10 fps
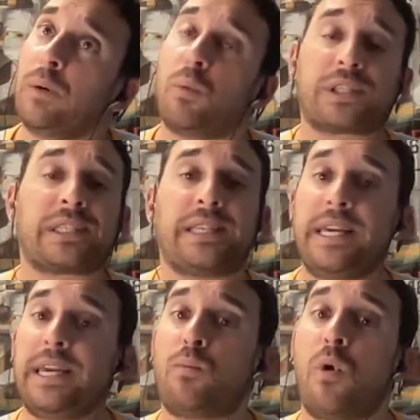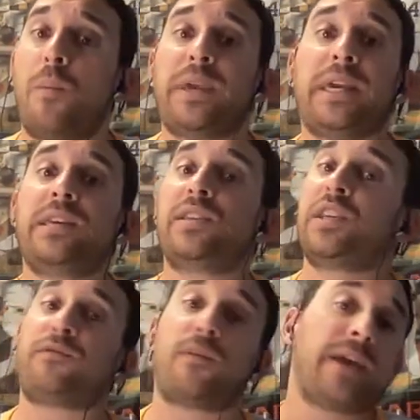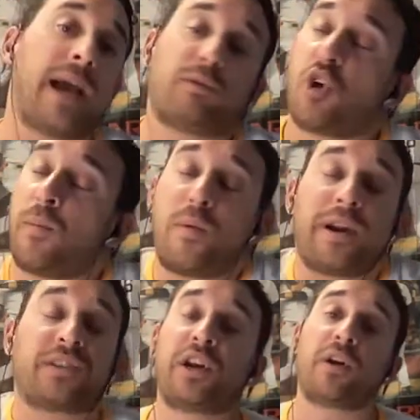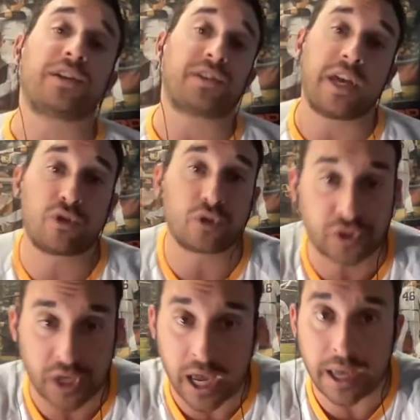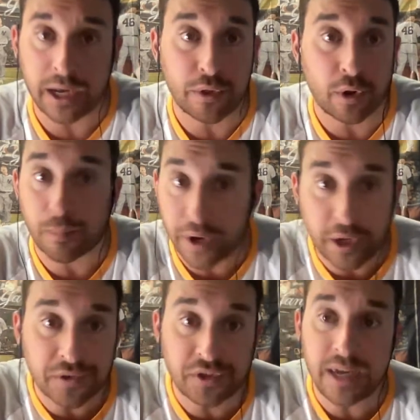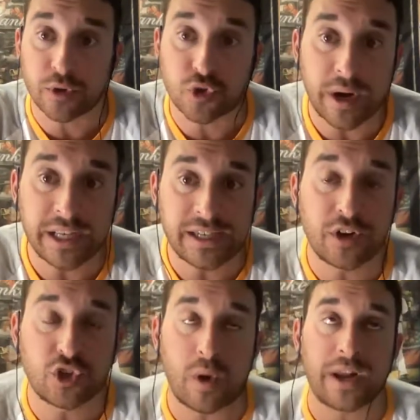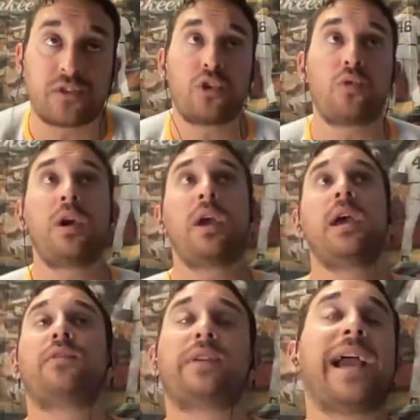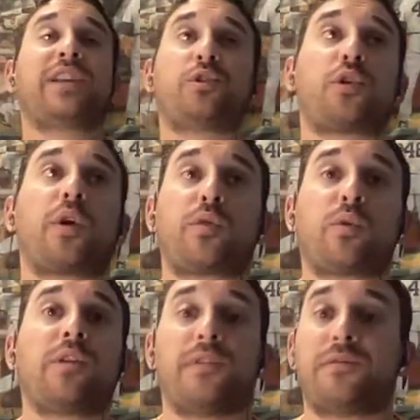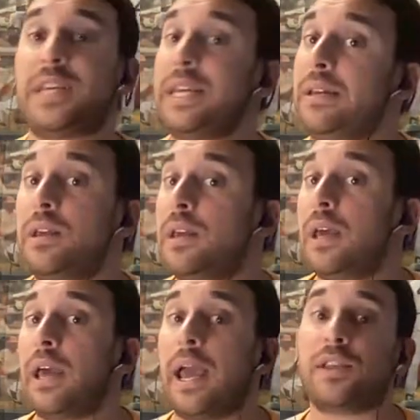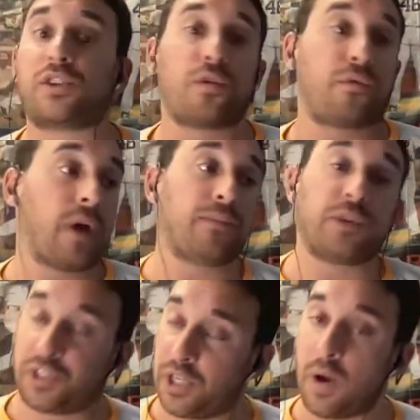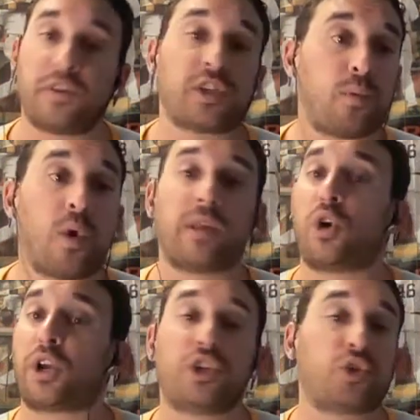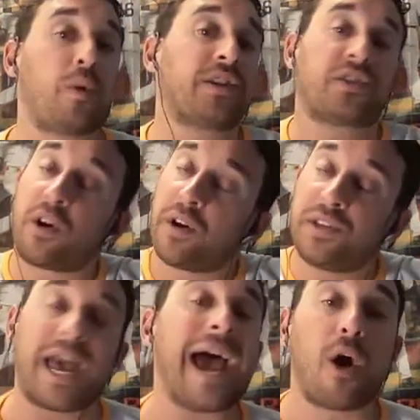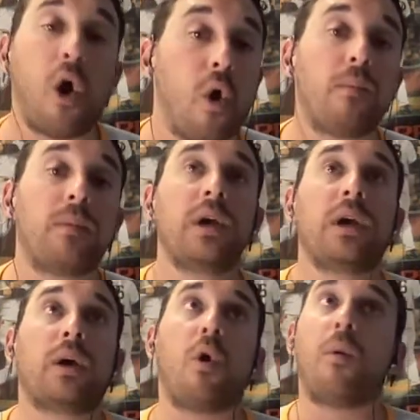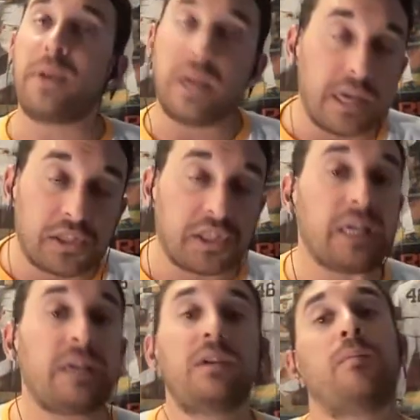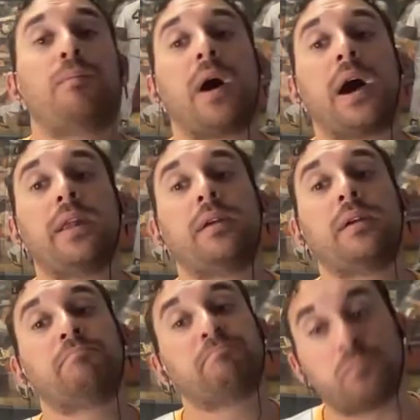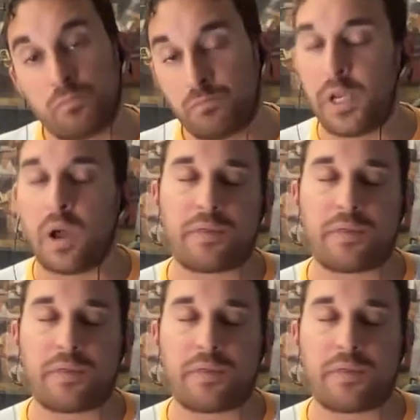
we'll see. It won't be easy for me. I'm just hoping to win a series. The Angels, you know, they're a pretty good team. They're 27-22. The Yanks are 33-15. And so I'm just, you know, at this point, looking to just win a series at home. Won't be easy, but, you know, I